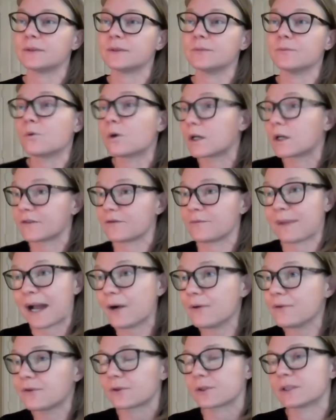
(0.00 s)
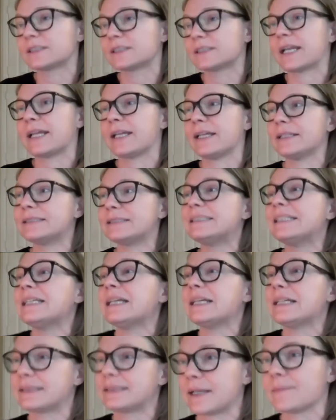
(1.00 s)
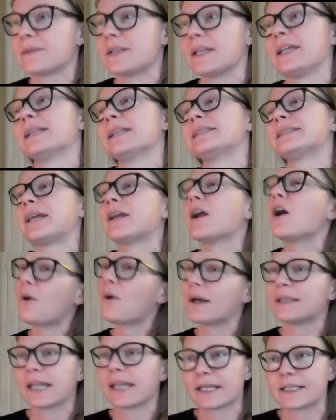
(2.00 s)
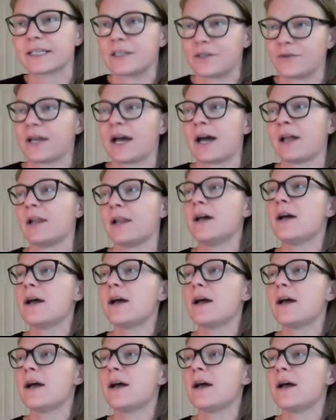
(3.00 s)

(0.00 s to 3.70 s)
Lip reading: word of mouth, or seeing something and saying, oh, I'd like to do that